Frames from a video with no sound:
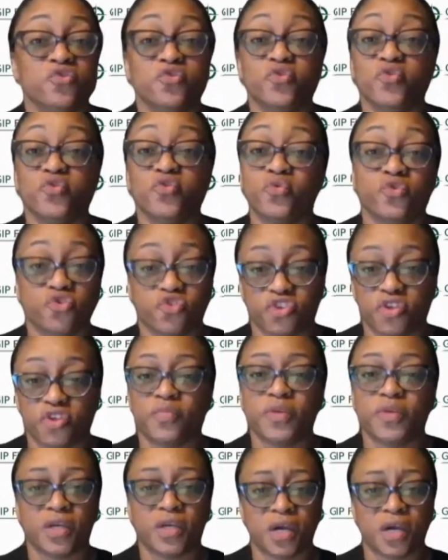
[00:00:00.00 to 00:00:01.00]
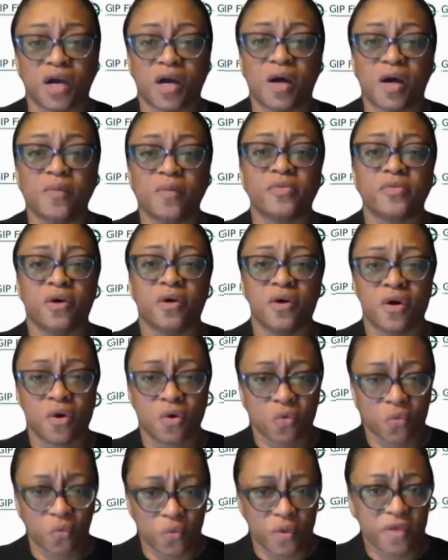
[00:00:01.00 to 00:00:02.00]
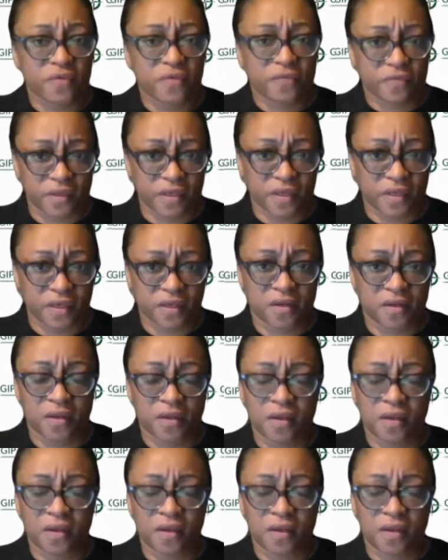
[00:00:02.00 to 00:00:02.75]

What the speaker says: stewardship that comes with that.